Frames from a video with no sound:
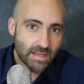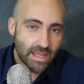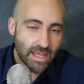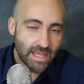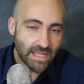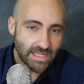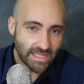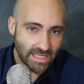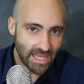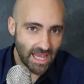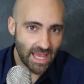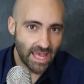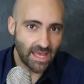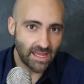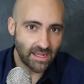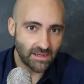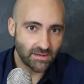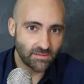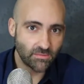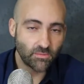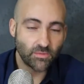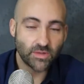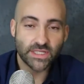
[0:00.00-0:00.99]
And
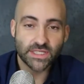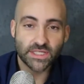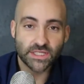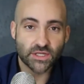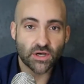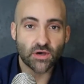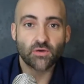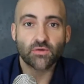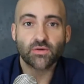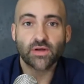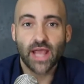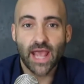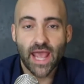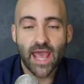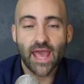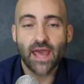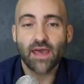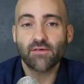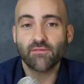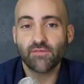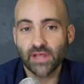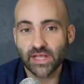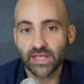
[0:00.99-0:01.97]
yet, we don't
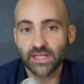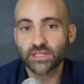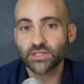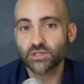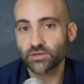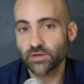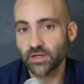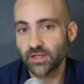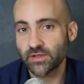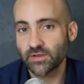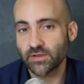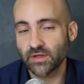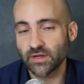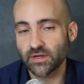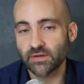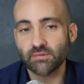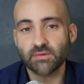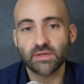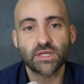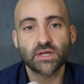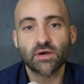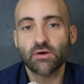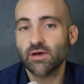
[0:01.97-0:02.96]
have a string theory.
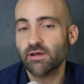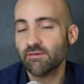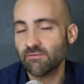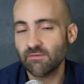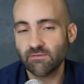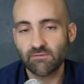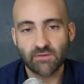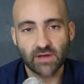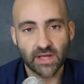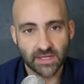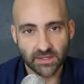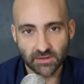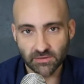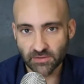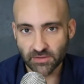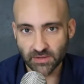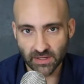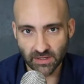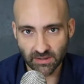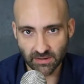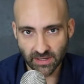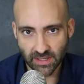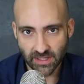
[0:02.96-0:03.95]
We don't have a final
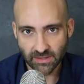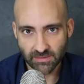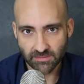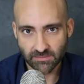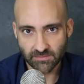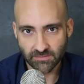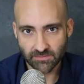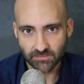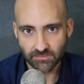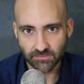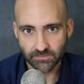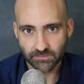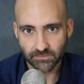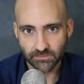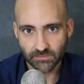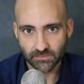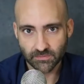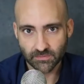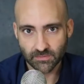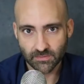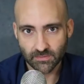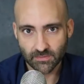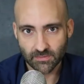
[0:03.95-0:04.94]
theory.
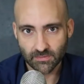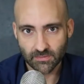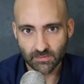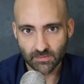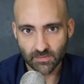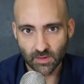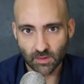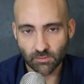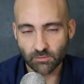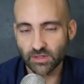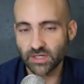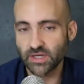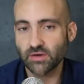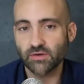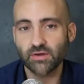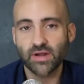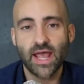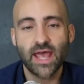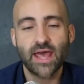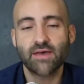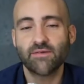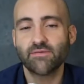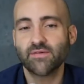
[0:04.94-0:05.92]
We don't
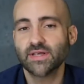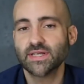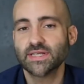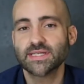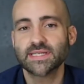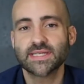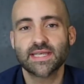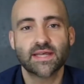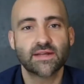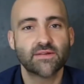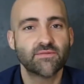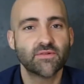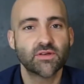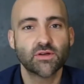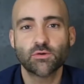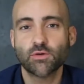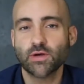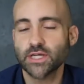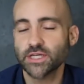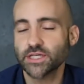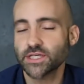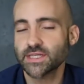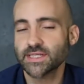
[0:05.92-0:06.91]
have a set of
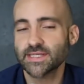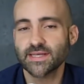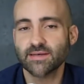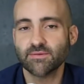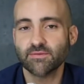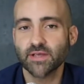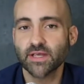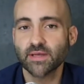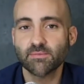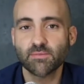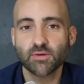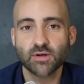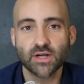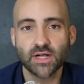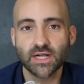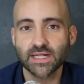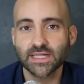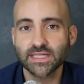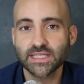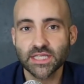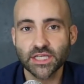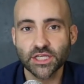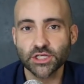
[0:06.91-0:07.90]
equations that we can put on
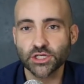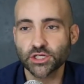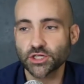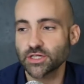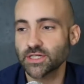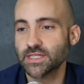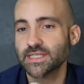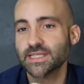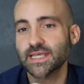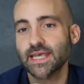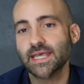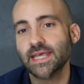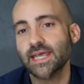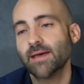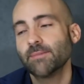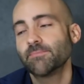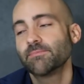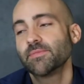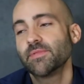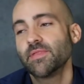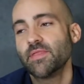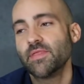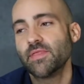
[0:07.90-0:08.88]
a t-shirt and say,
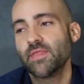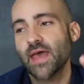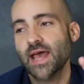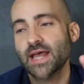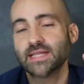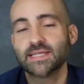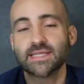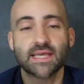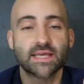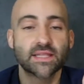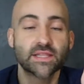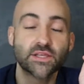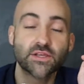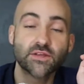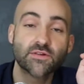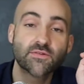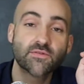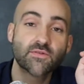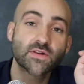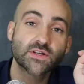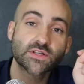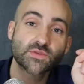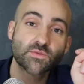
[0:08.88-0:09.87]
yep, that's how the
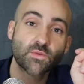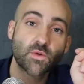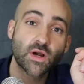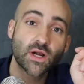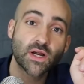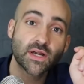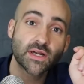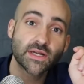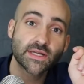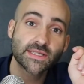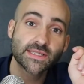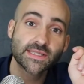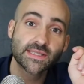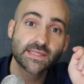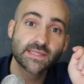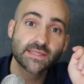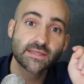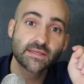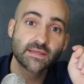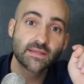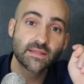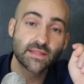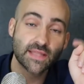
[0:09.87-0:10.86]
universe
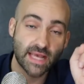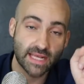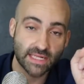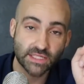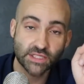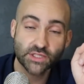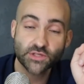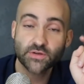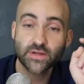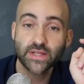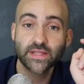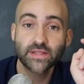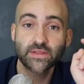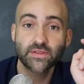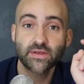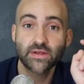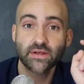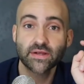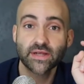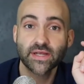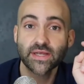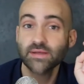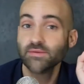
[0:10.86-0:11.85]
works. That's string
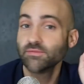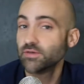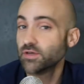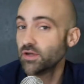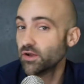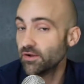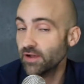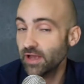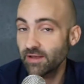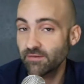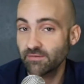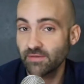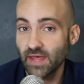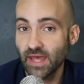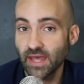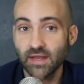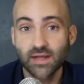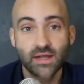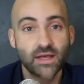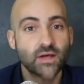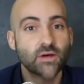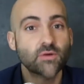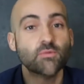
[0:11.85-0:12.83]
theory. We don't have that.